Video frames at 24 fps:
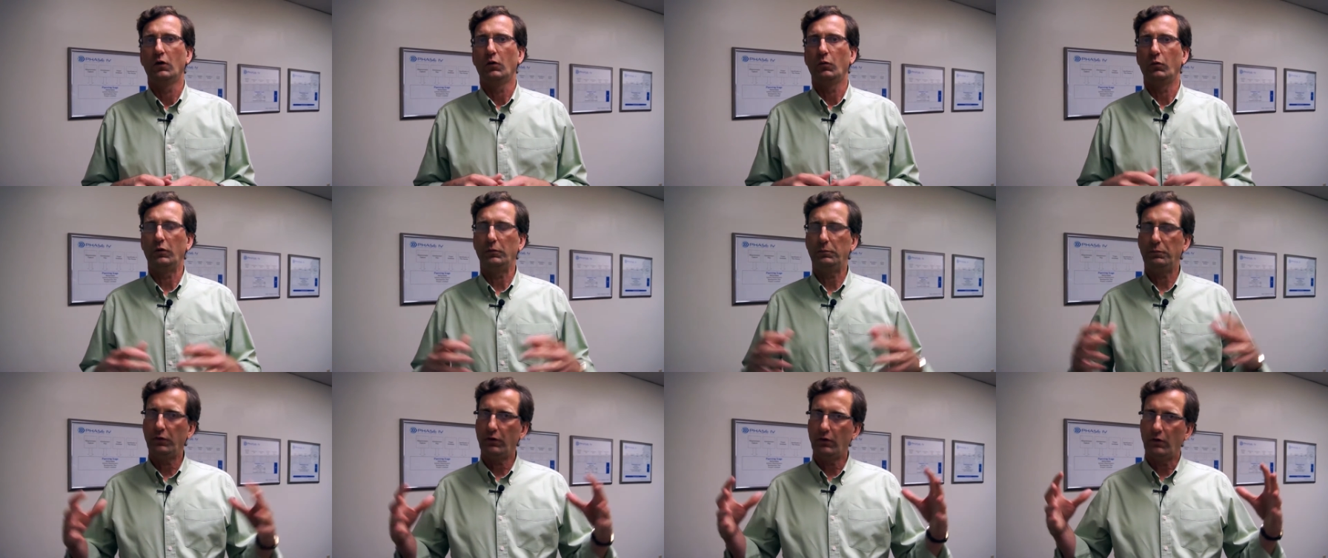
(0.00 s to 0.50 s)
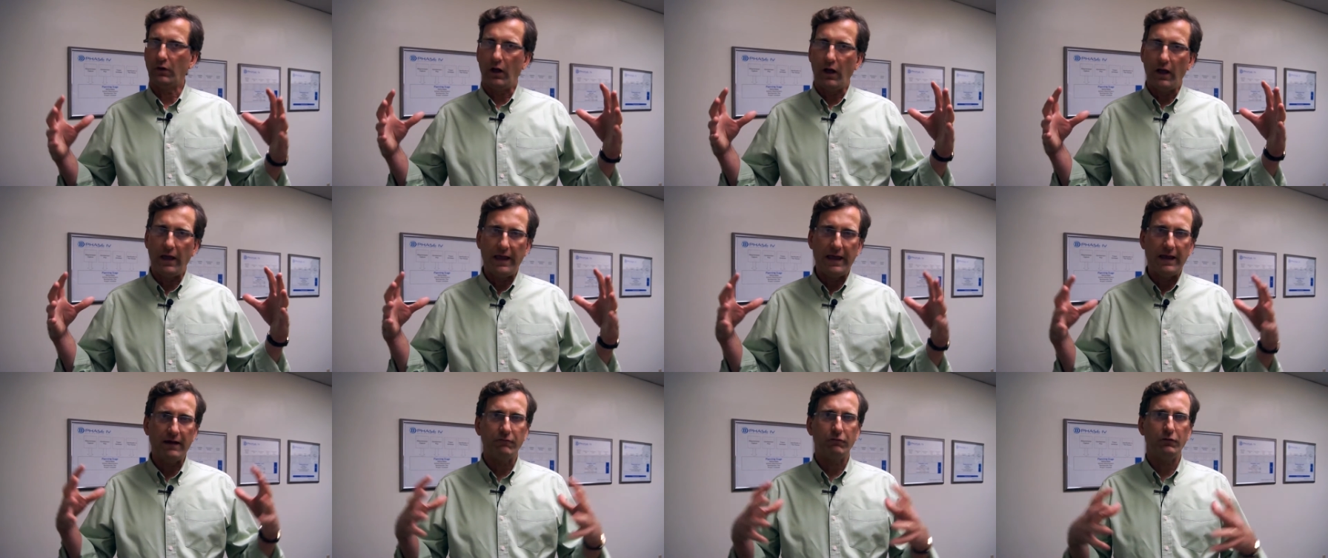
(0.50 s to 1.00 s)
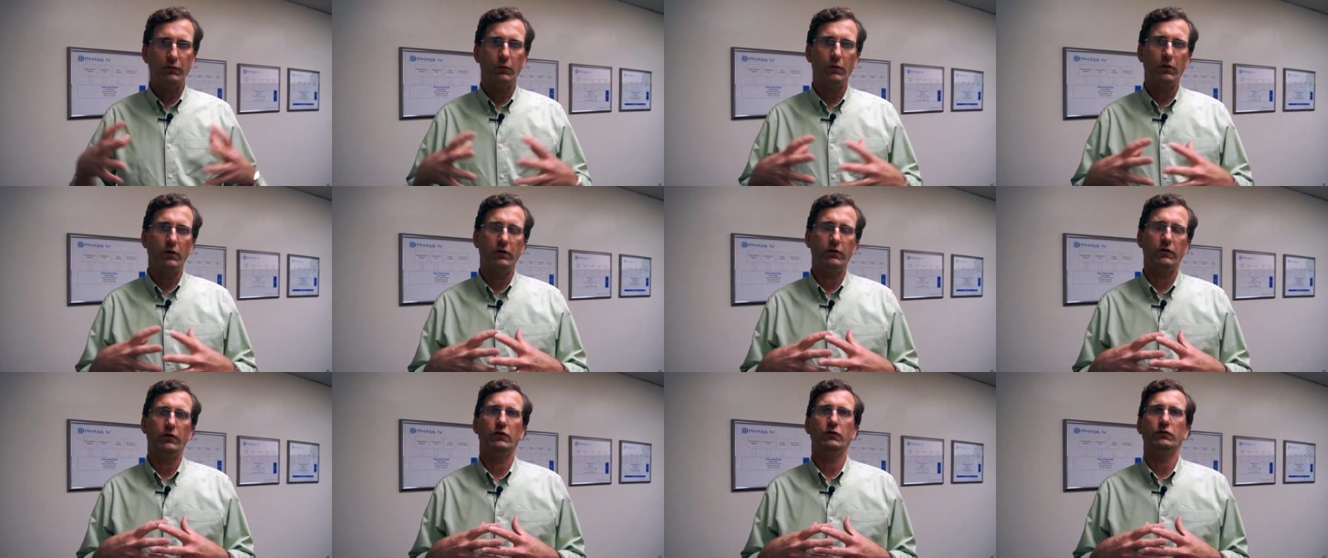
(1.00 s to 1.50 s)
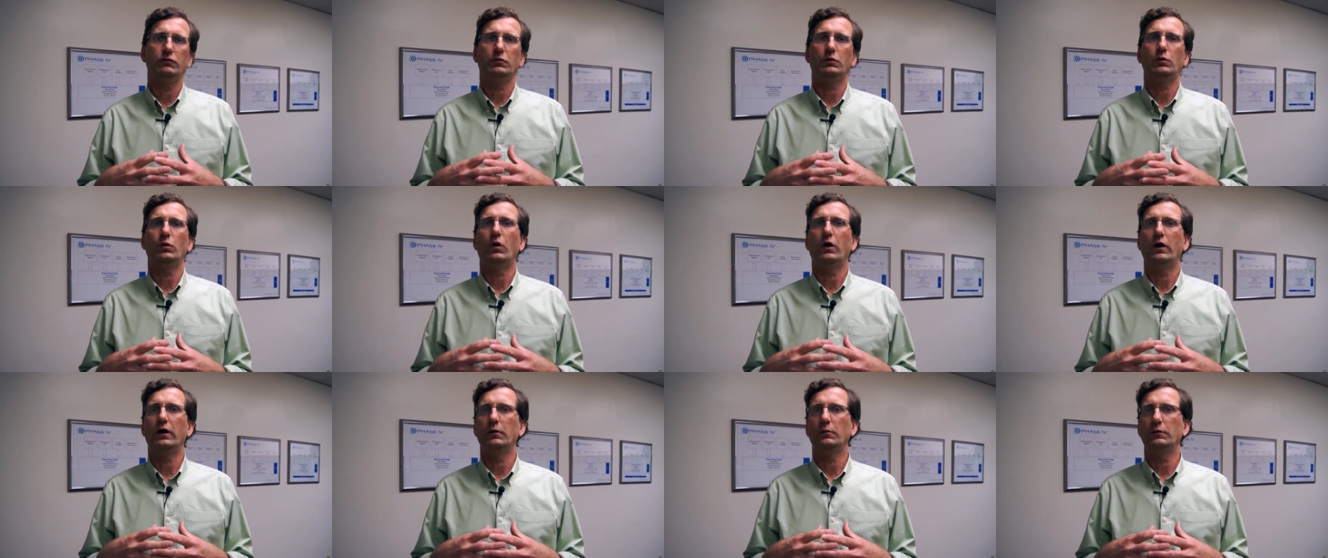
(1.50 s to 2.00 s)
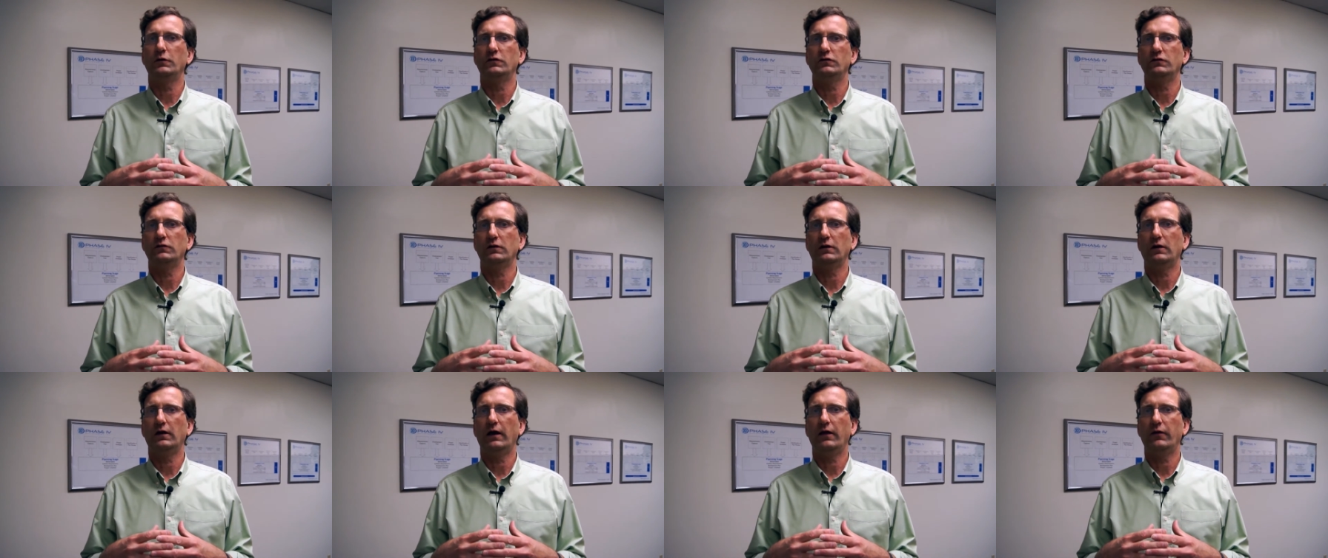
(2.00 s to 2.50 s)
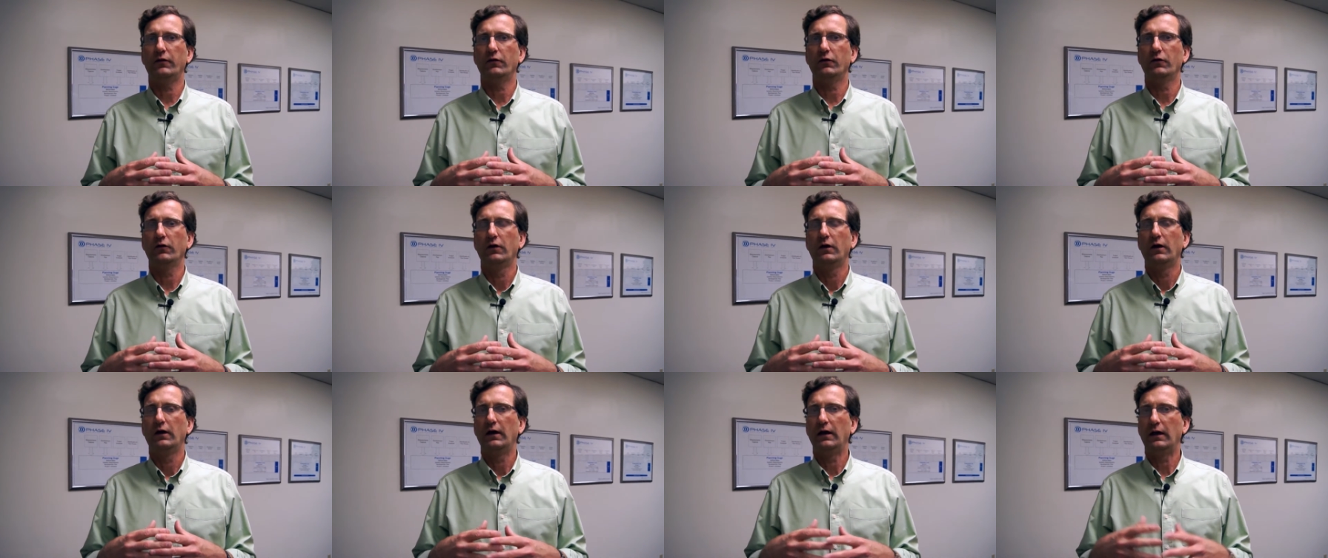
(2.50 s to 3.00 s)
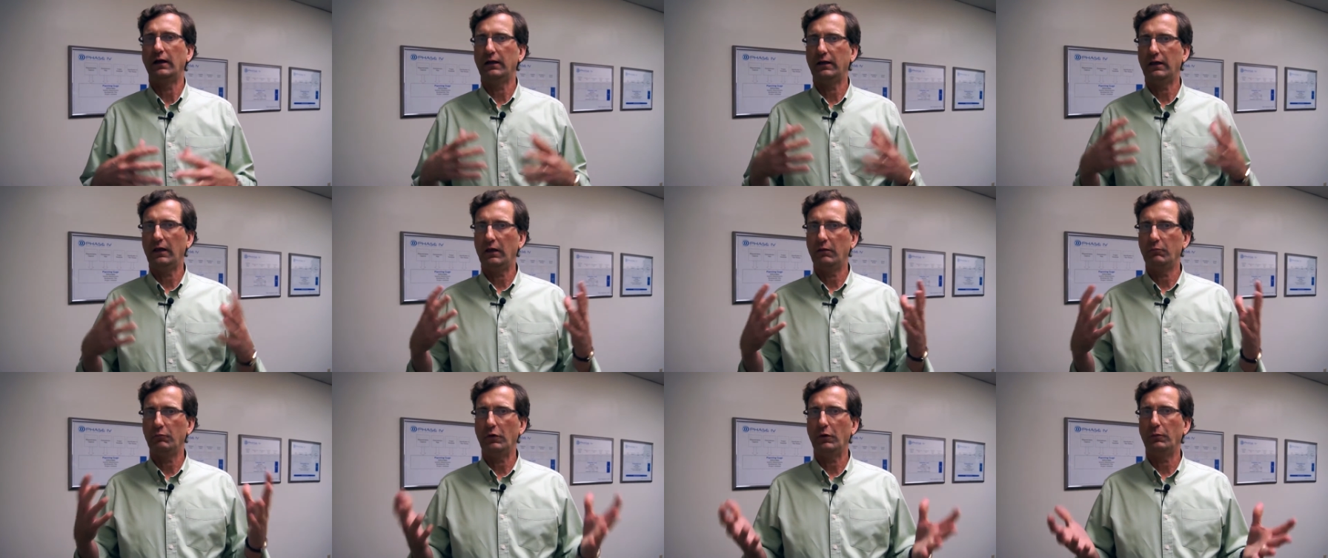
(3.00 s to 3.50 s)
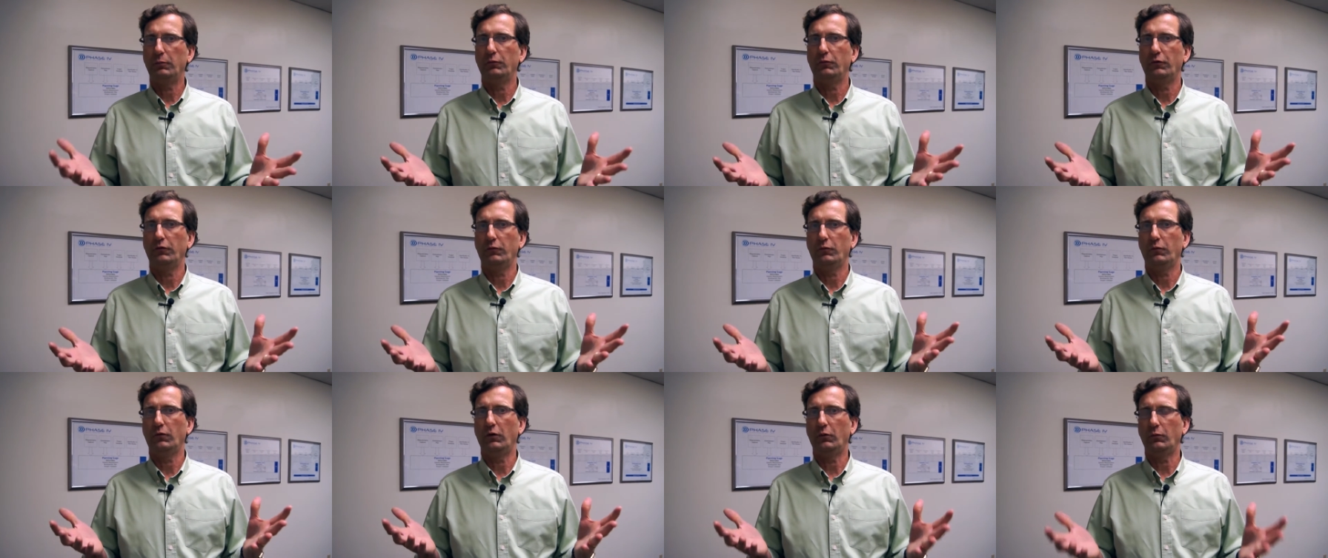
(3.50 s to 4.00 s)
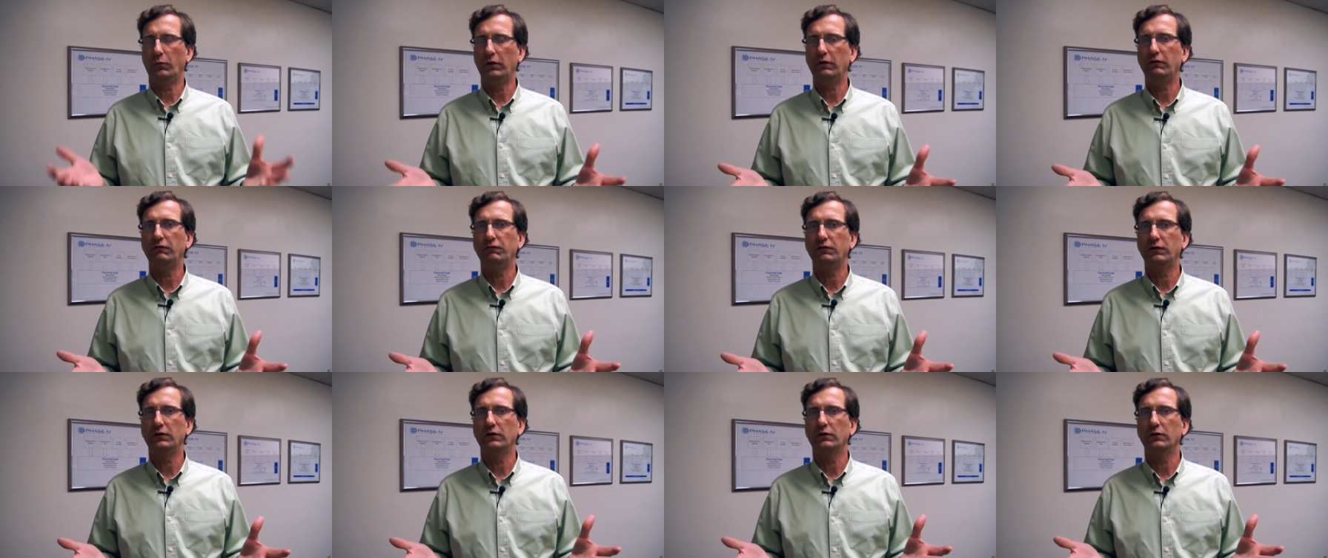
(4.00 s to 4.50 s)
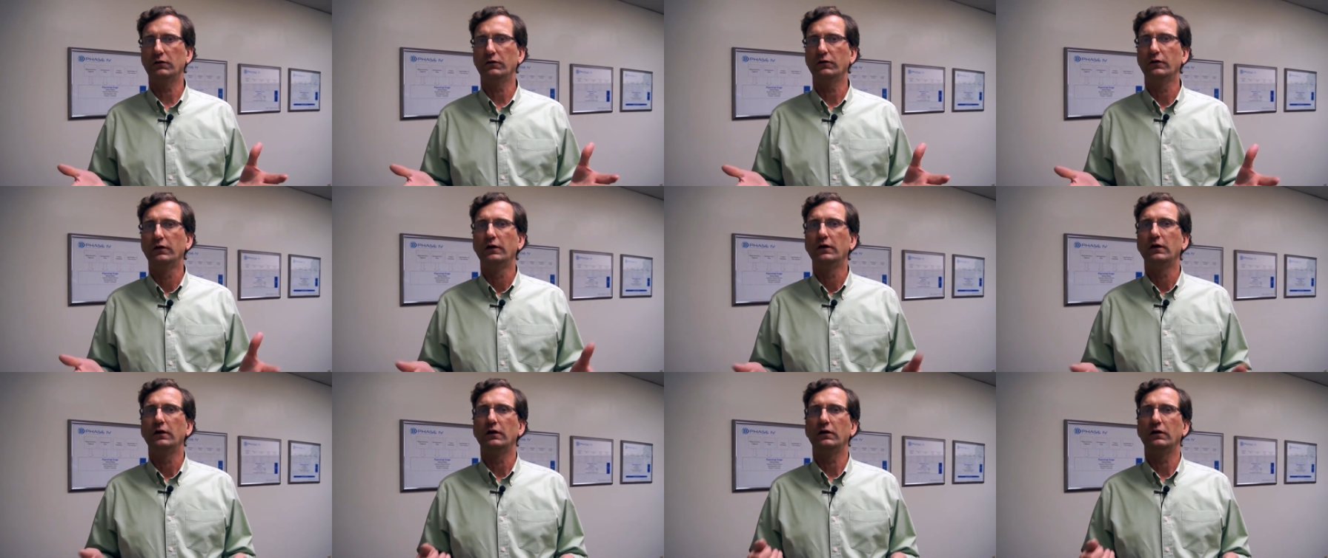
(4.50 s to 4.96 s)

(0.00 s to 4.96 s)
we put every one of those requirements together and came up with what we feel